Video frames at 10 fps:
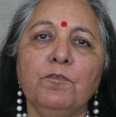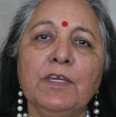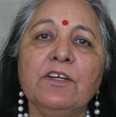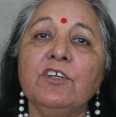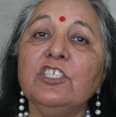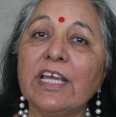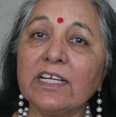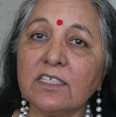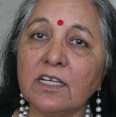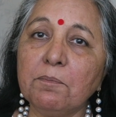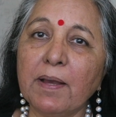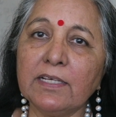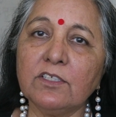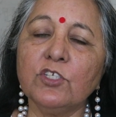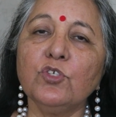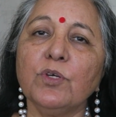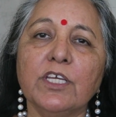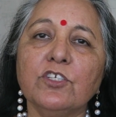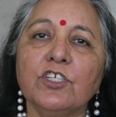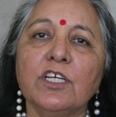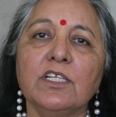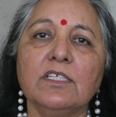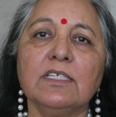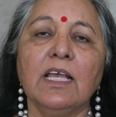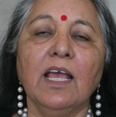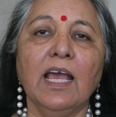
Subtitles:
feel rejected by situations.